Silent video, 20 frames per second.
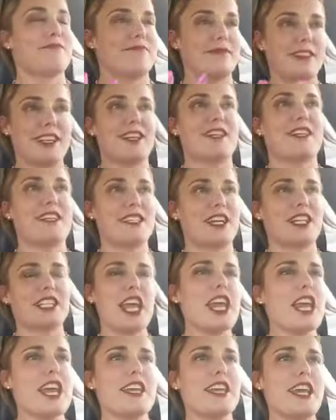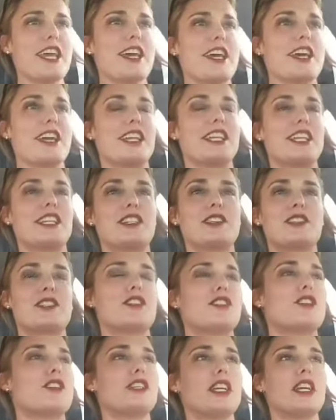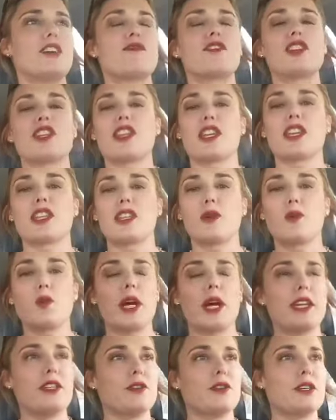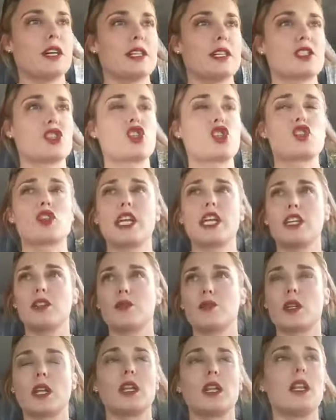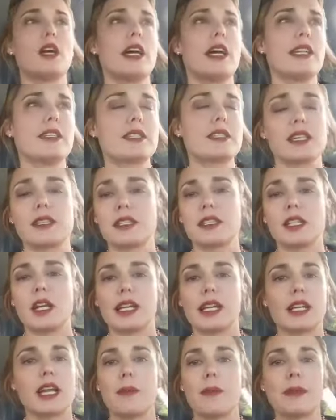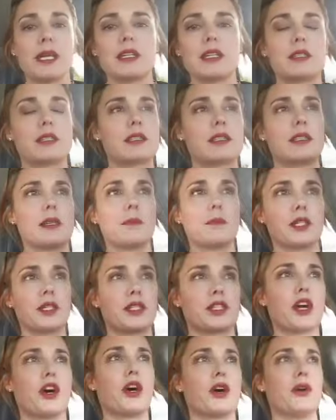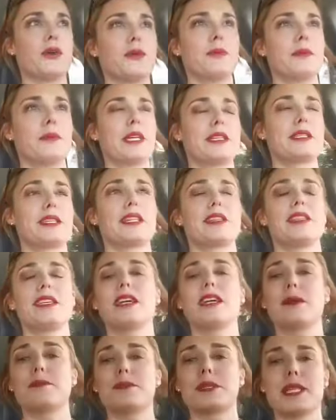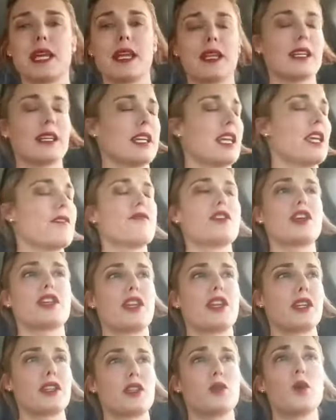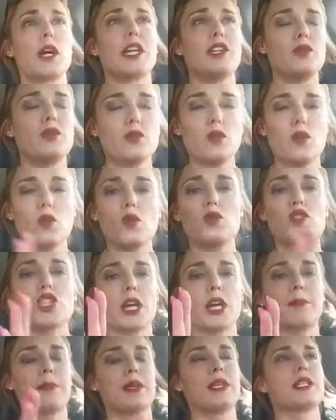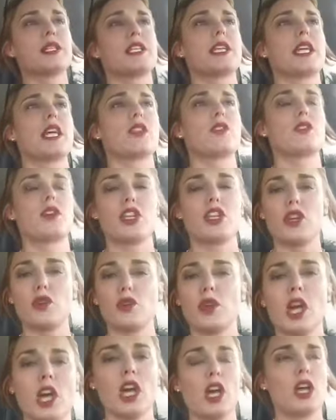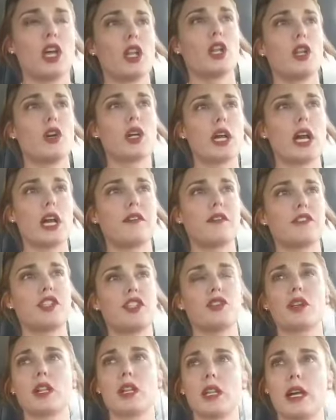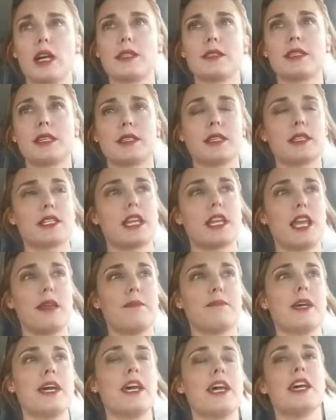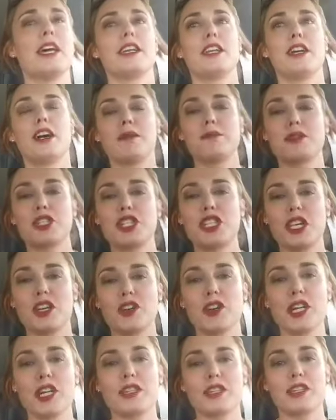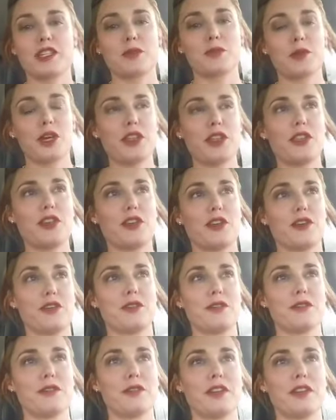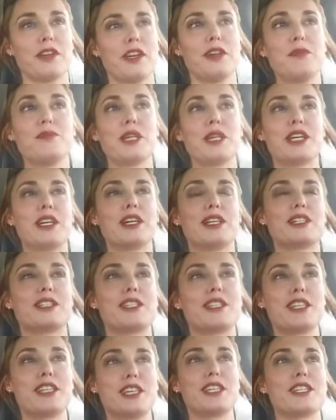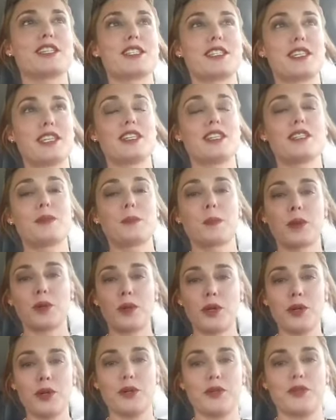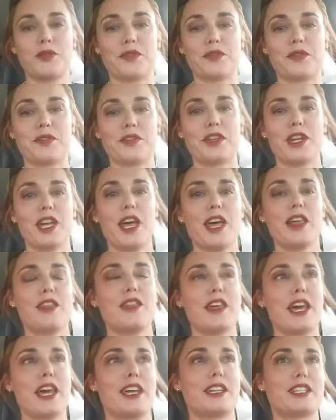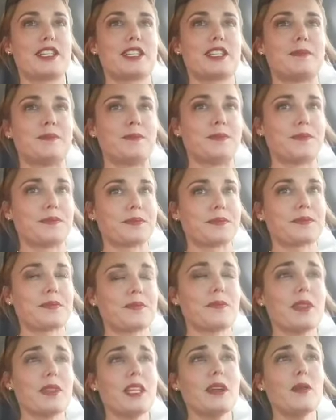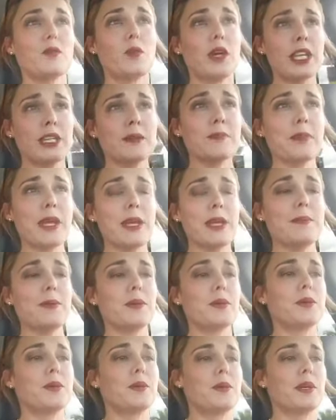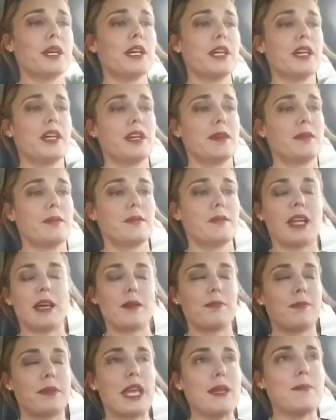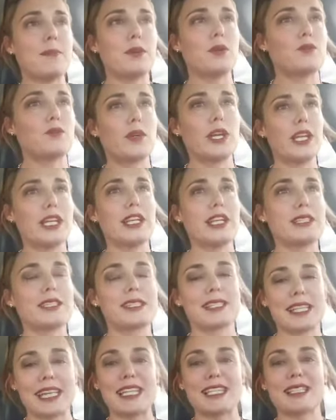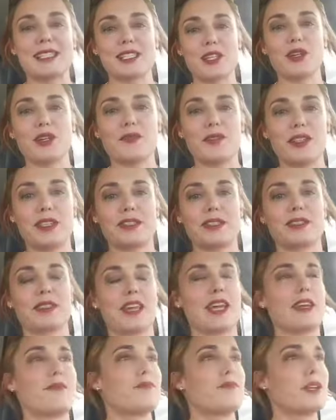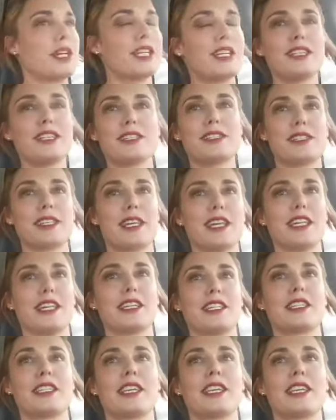And he's like, yeah, yeah. And he goes, you know, everything, the way you guys treat your clients, it's like coming into someone's home. He said, the upselling, everything, the way you all jump in together and you look after your clients as a team. Now, I'm sharing this with you because this is proof that when people really see service, they really see it.